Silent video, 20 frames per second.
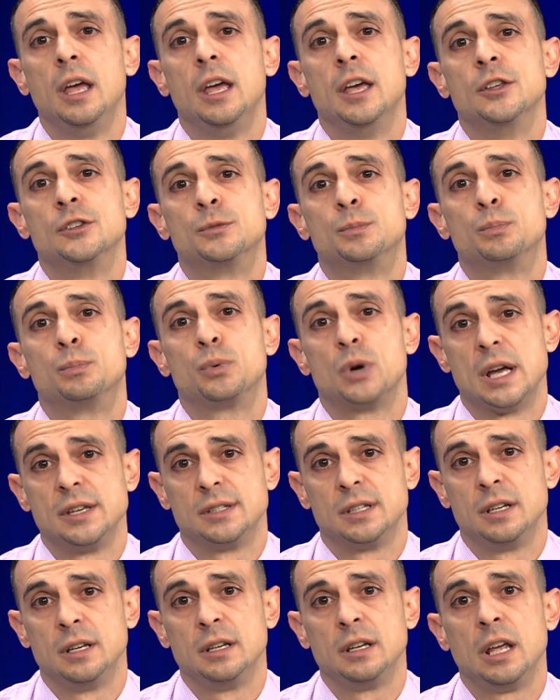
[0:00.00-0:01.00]
is
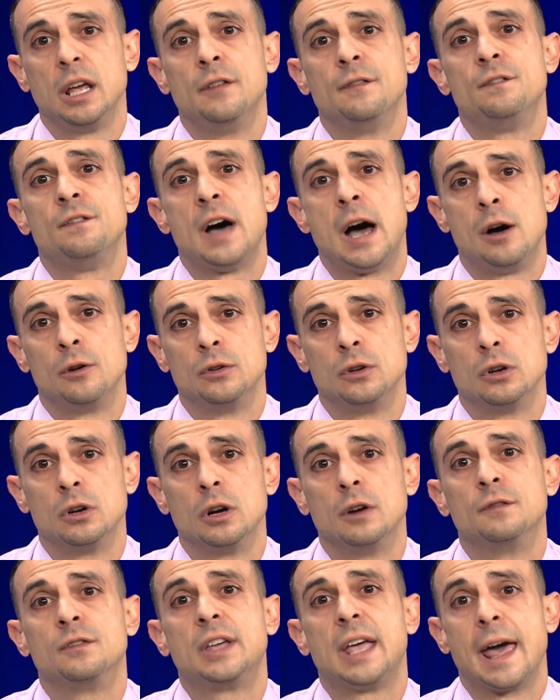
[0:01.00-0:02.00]
president and founder
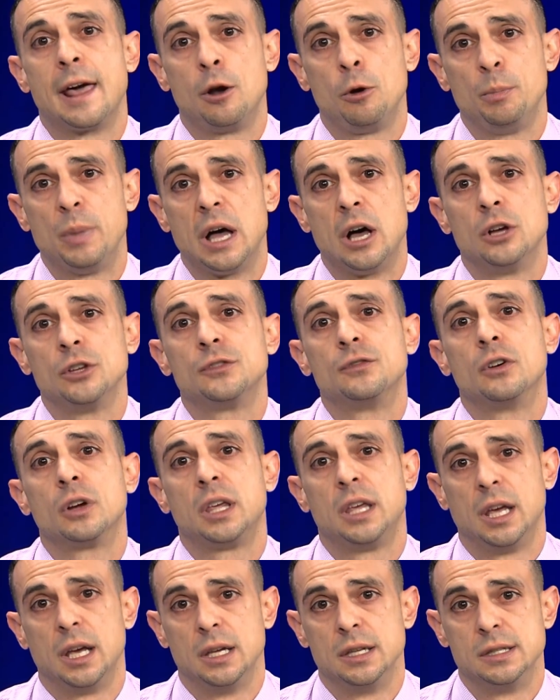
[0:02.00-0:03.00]
of
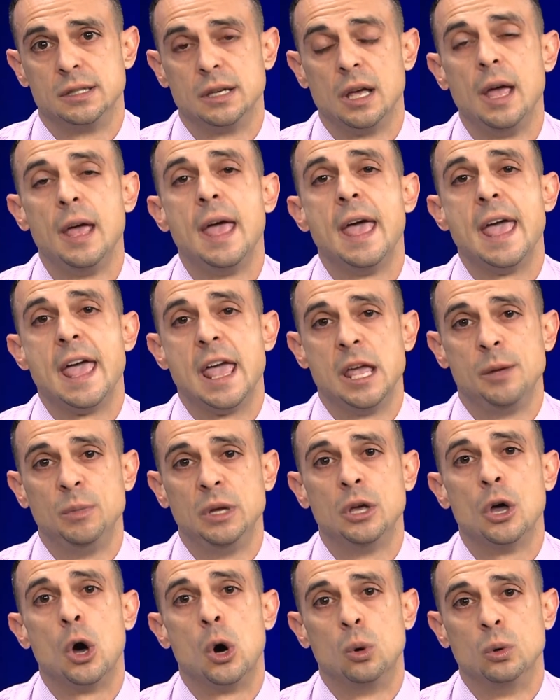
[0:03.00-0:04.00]
Kettlebells4Kids,
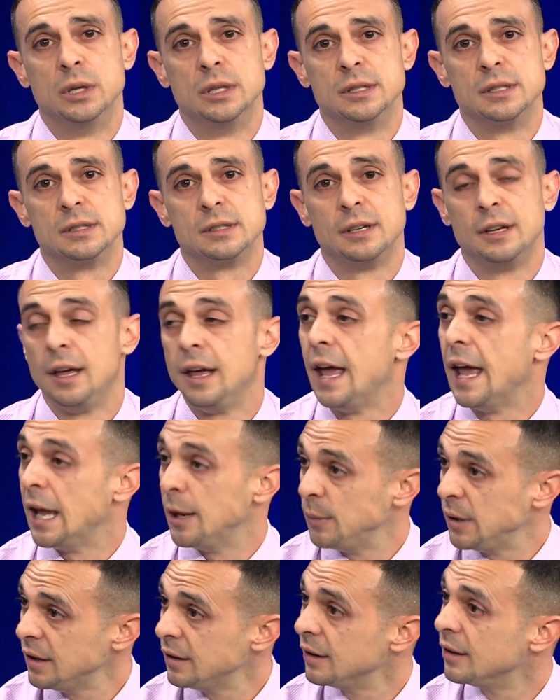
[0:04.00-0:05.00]
Amy Owens.
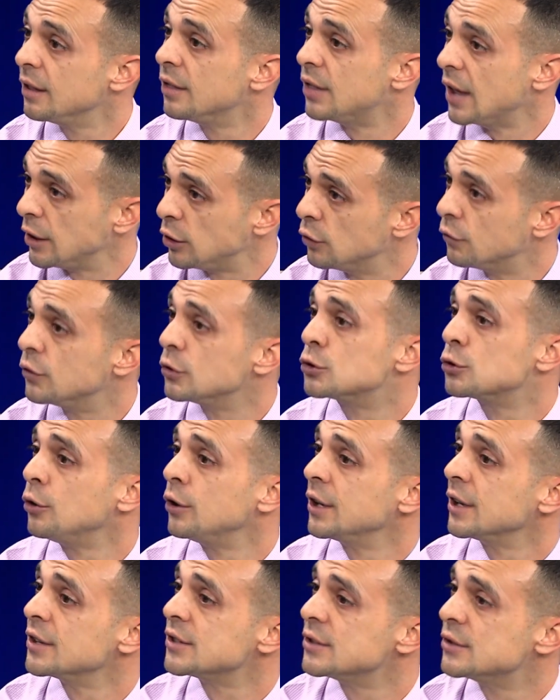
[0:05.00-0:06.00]
Amy, thank you for
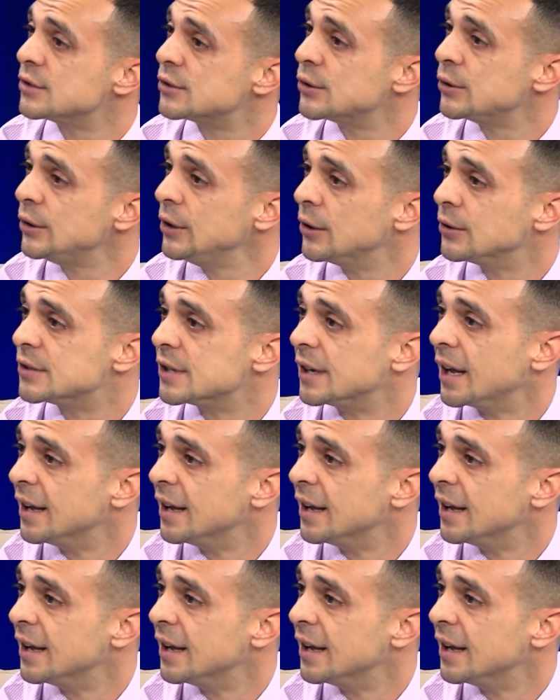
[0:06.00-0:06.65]
joining us in studio today.